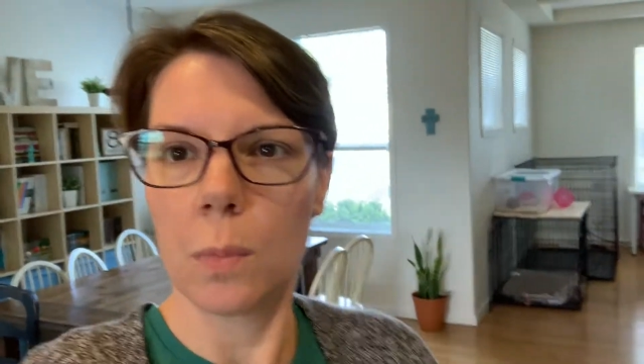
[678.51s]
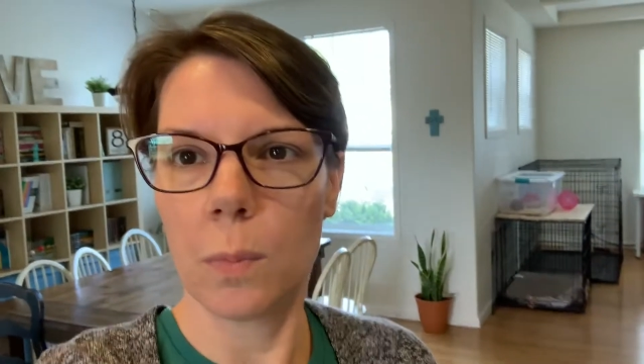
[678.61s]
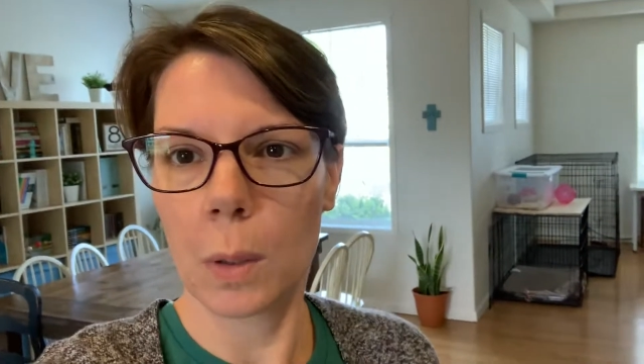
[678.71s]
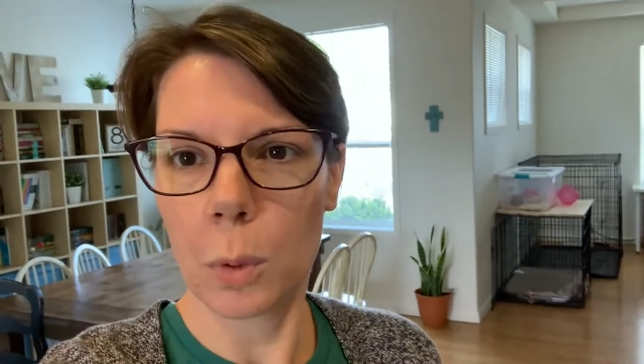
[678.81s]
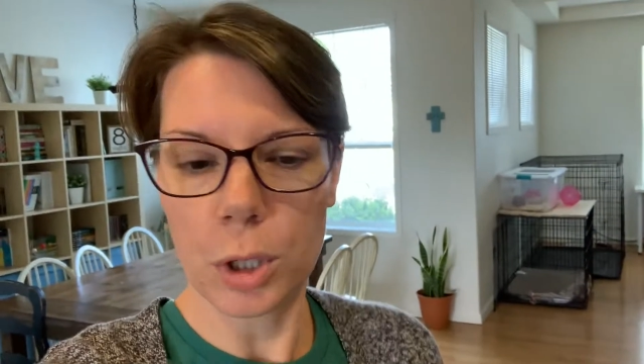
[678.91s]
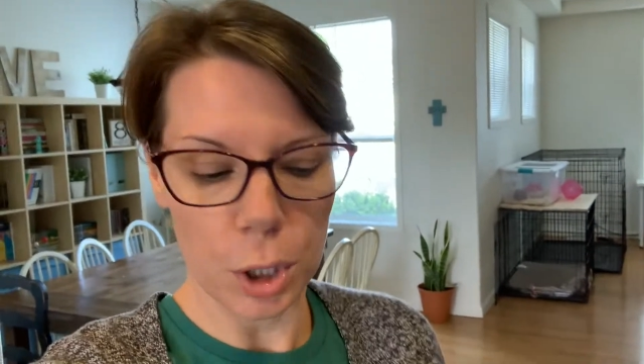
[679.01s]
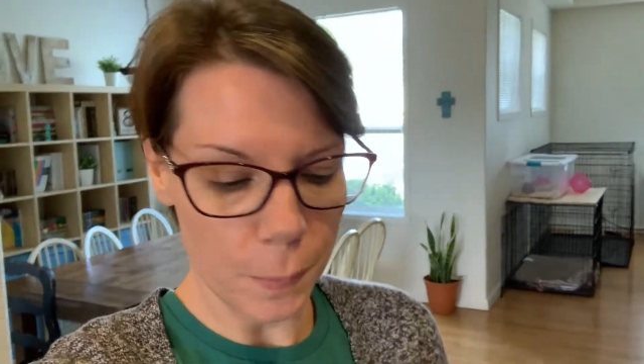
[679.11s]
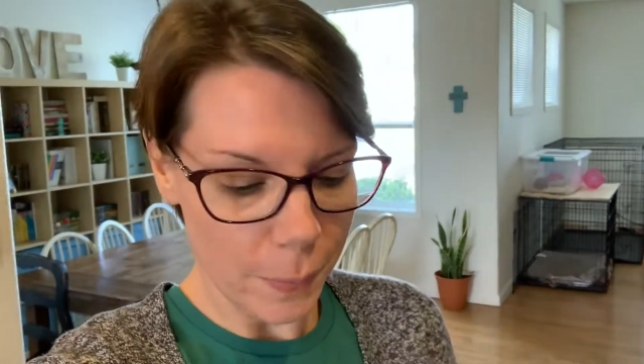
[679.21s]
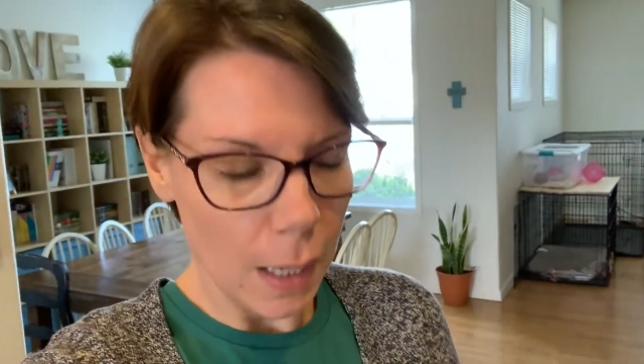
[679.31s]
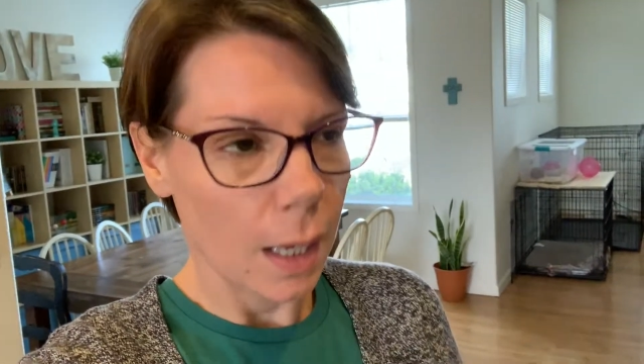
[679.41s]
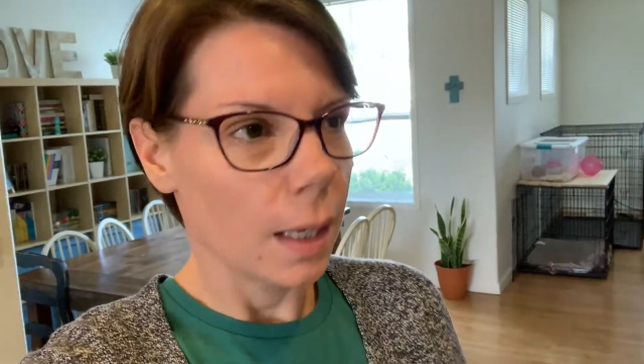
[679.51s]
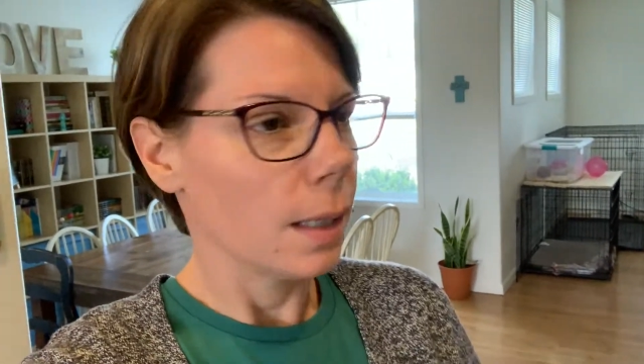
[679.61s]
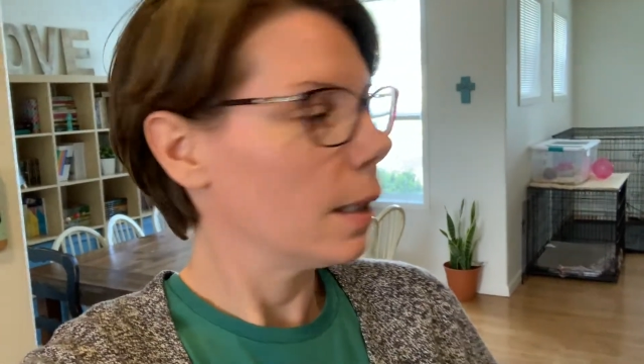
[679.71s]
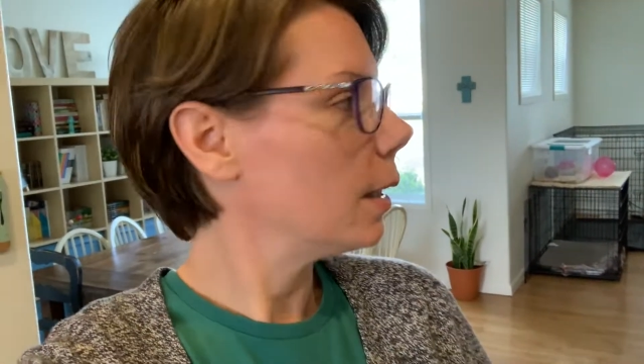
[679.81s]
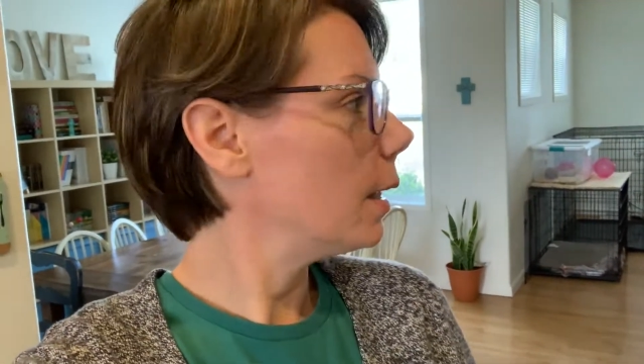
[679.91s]
One more too.
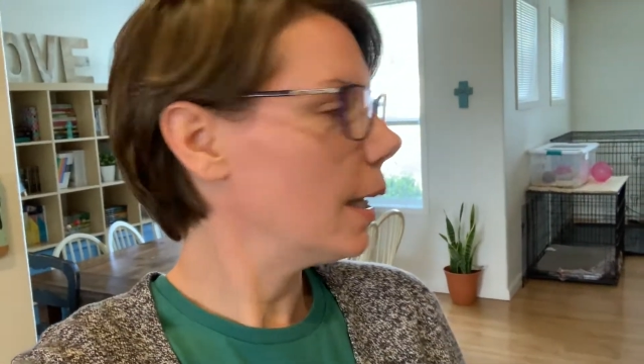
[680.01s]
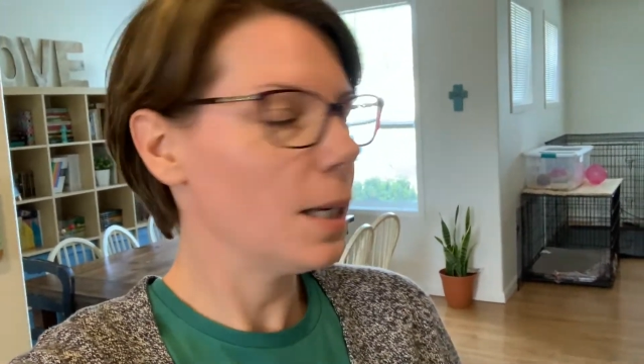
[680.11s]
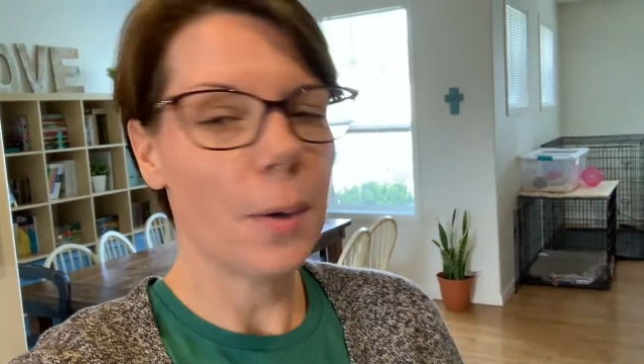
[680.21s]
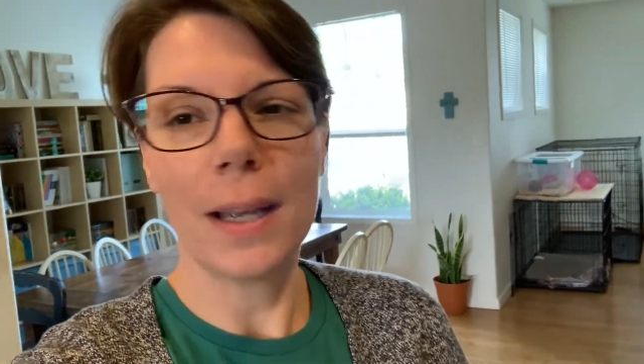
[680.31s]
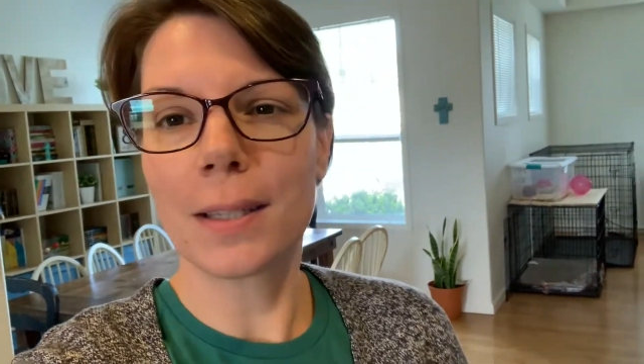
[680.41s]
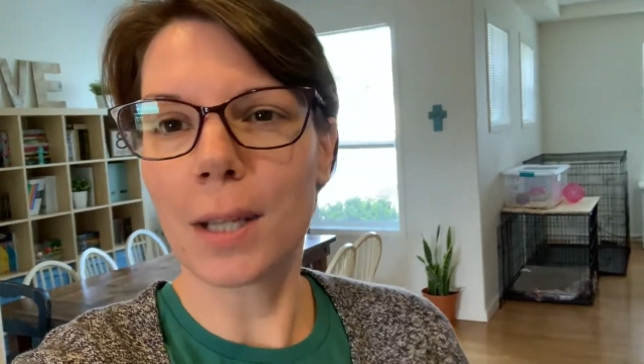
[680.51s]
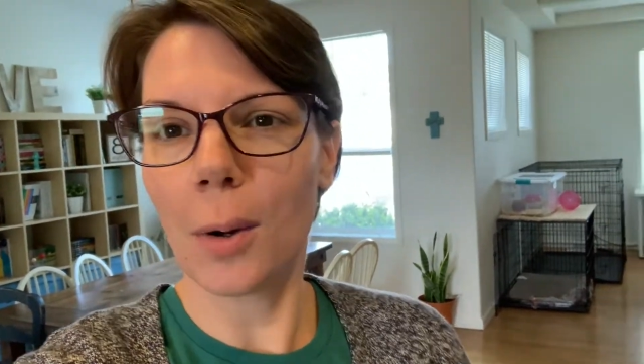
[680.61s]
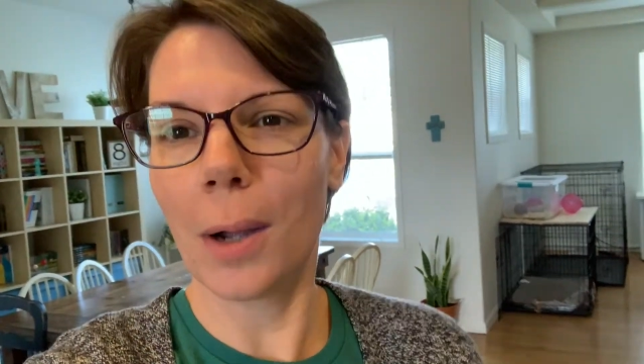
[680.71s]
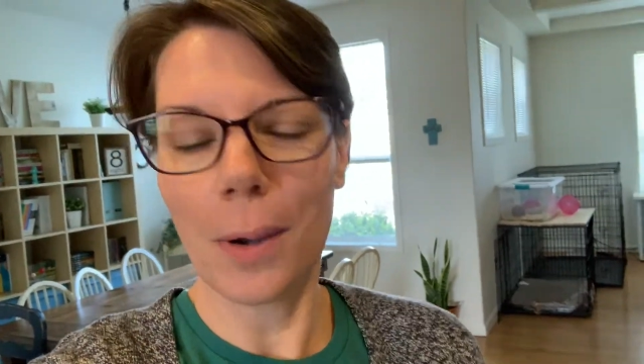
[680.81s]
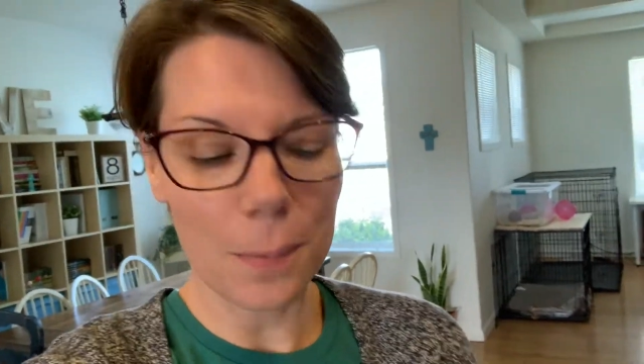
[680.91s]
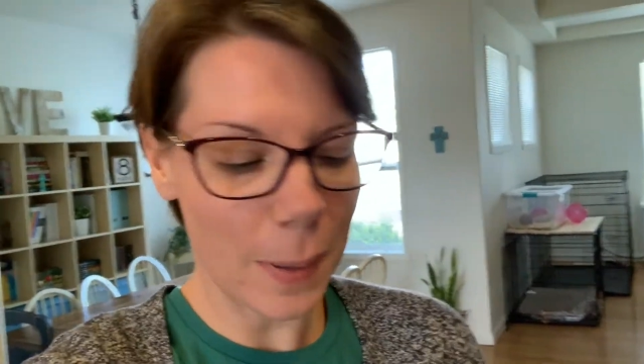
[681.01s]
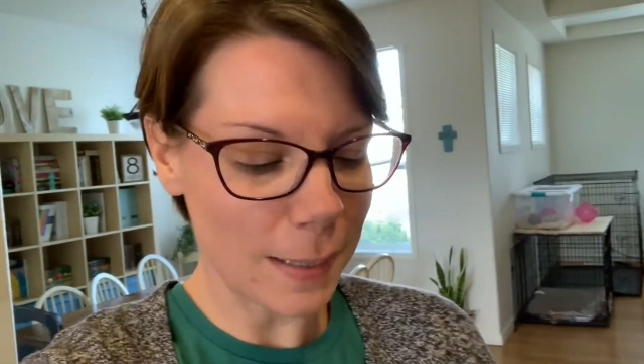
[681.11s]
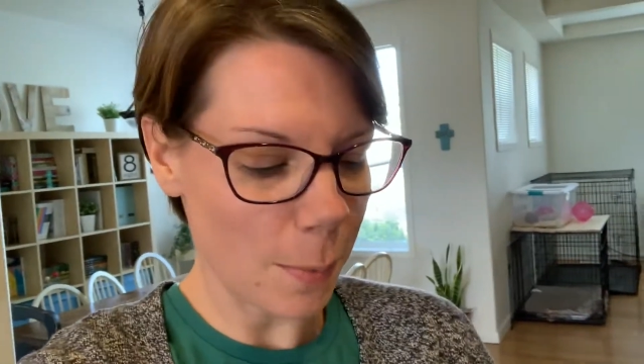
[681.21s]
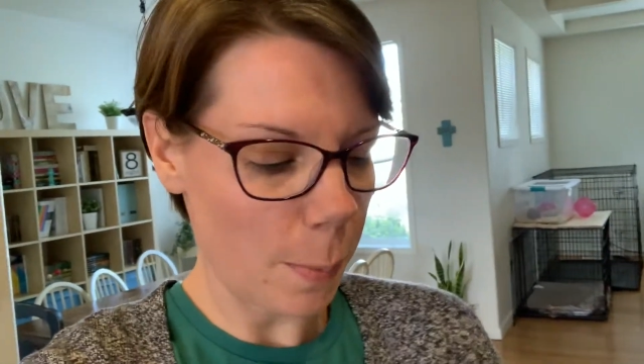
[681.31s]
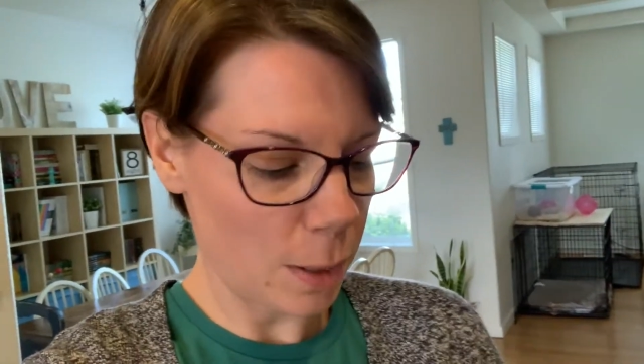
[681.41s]
Anyway, so I went and
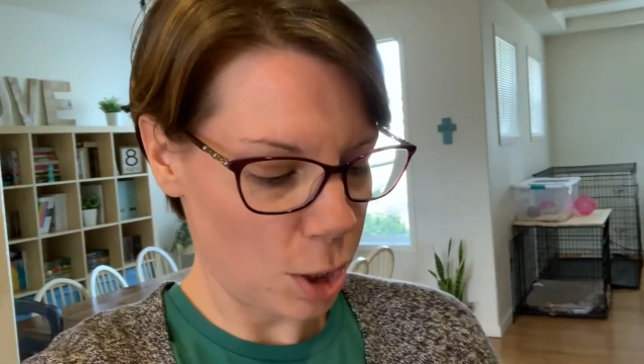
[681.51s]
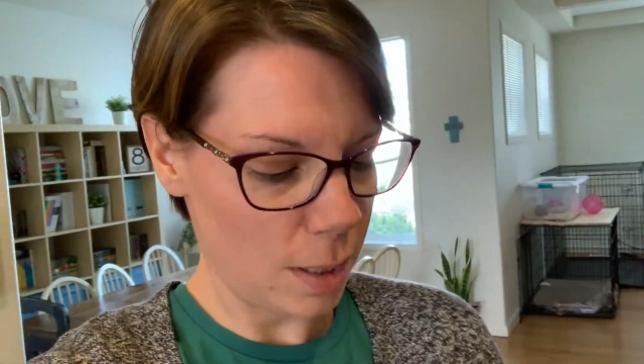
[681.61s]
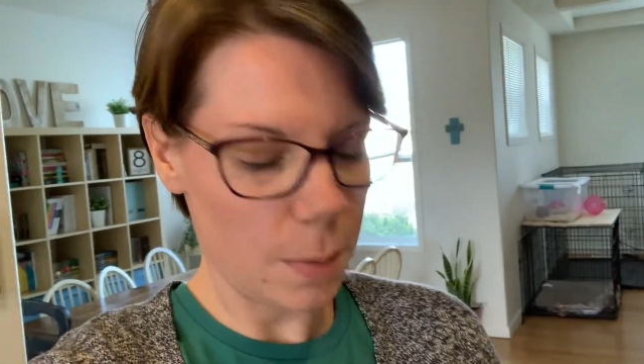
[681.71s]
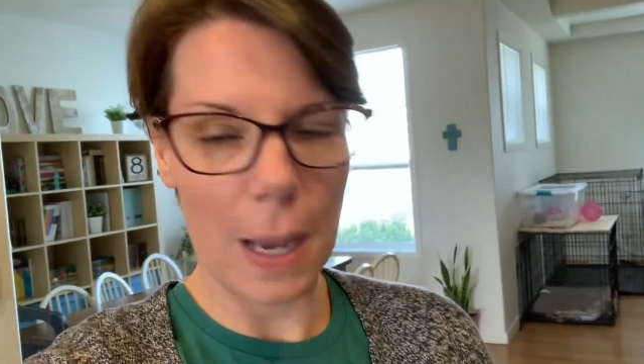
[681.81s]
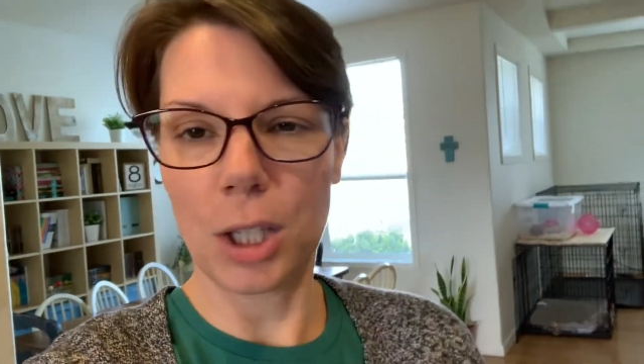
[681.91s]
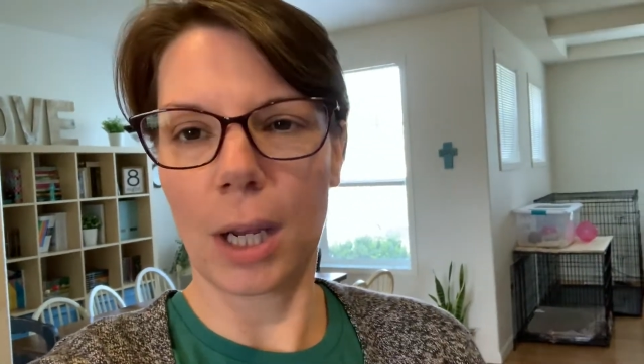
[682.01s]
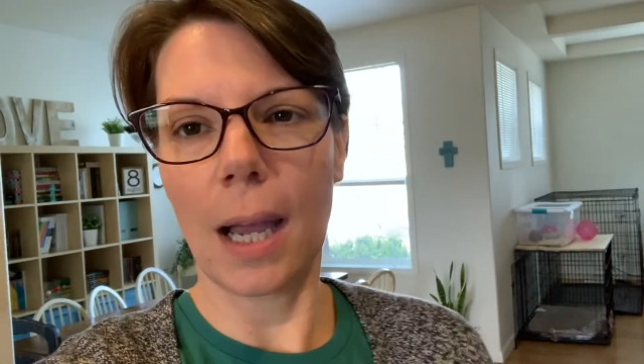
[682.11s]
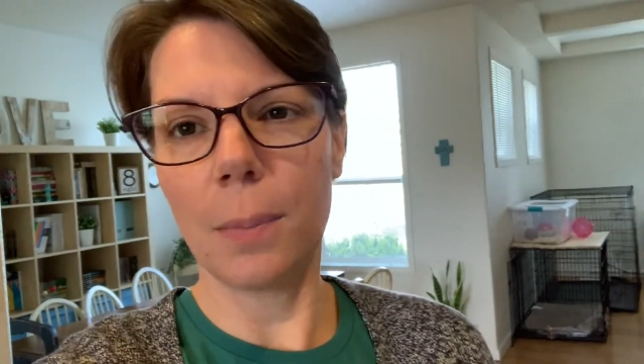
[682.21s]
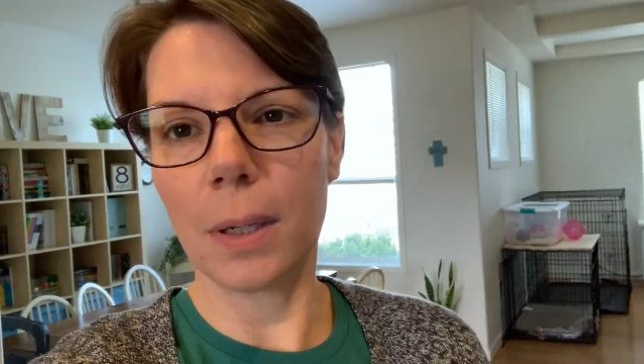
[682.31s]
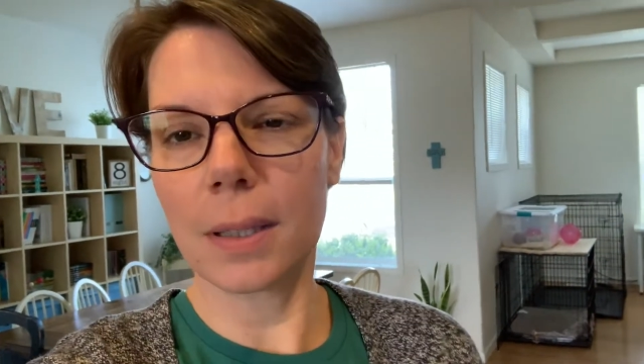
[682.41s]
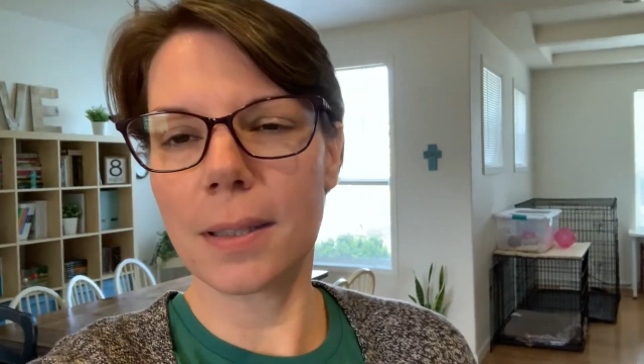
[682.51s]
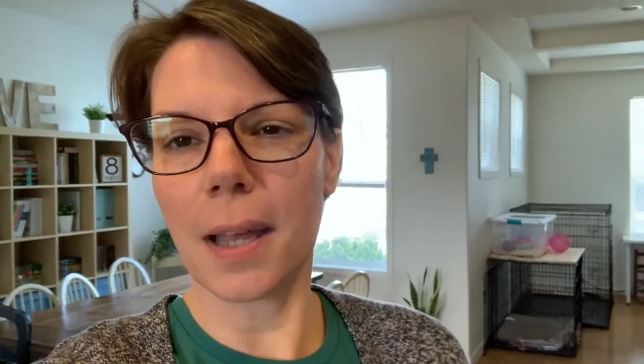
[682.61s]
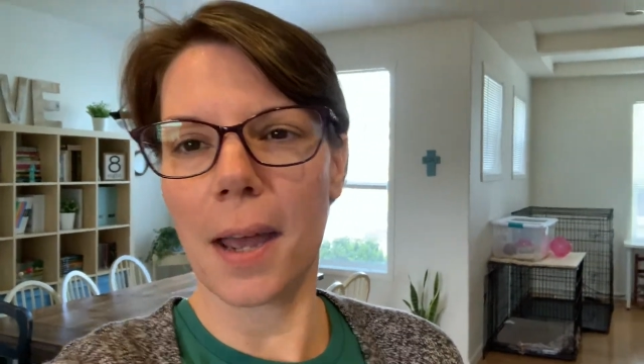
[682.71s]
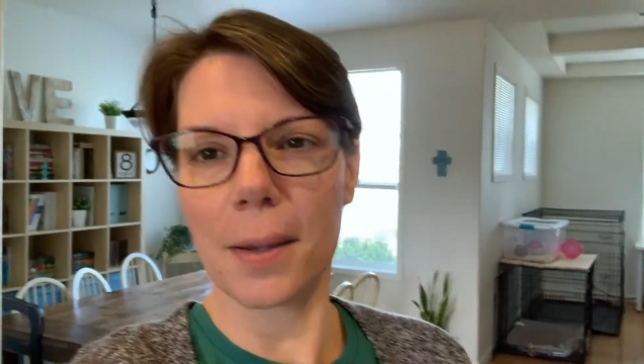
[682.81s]
picked up a bunch of these magic eye books